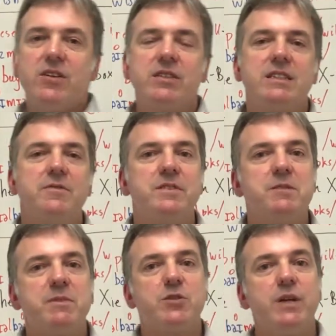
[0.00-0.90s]
on the difference
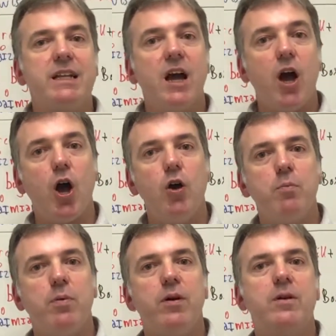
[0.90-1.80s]
between
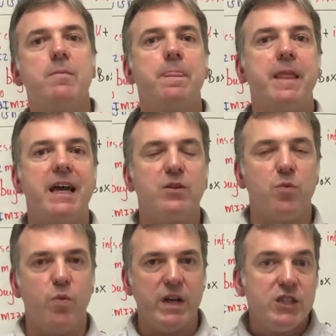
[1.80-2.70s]
hope and
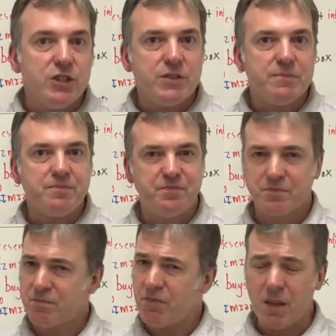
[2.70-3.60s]
wish,
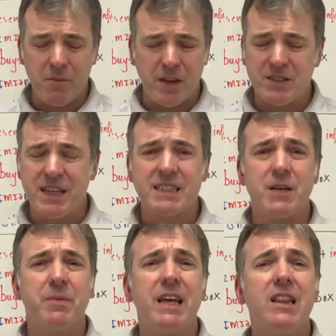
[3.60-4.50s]
because that's
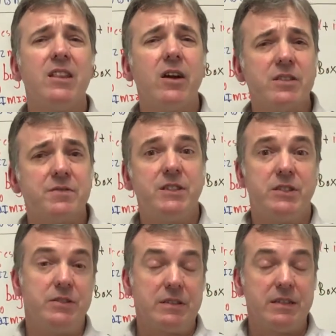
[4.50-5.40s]
something a lot of
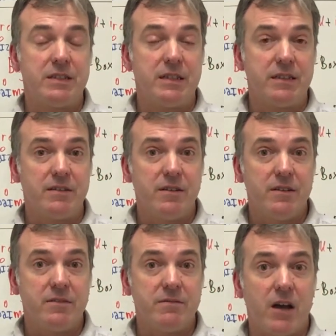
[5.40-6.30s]
students
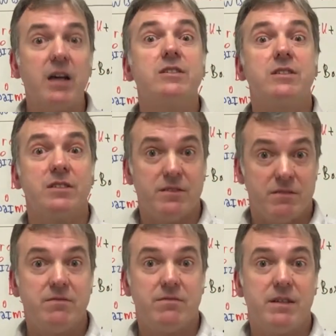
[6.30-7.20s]
asked
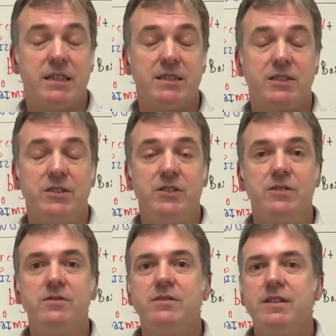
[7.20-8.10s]
us to do.